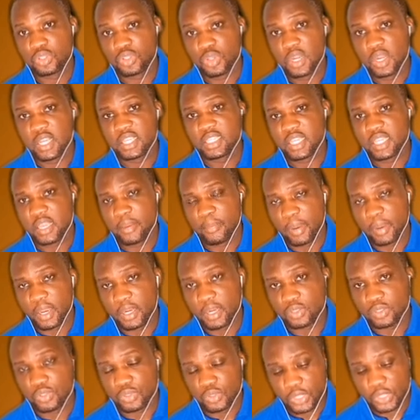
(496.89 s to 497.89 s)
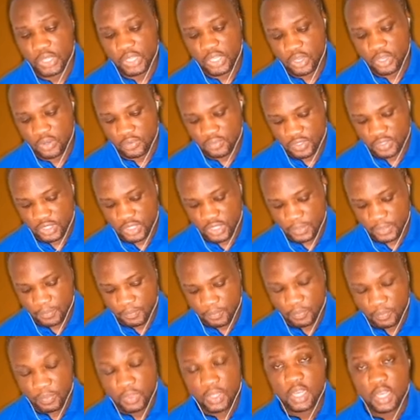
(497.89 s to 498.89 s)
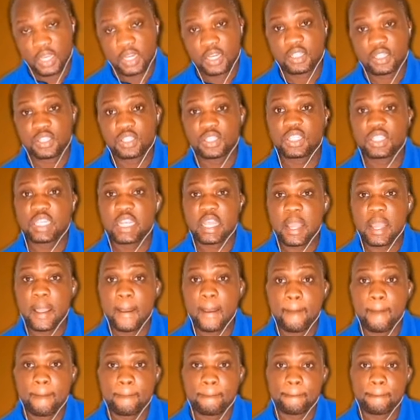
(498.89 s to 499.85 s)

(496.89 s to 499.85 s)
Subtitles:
So let's get back to the key of C. The C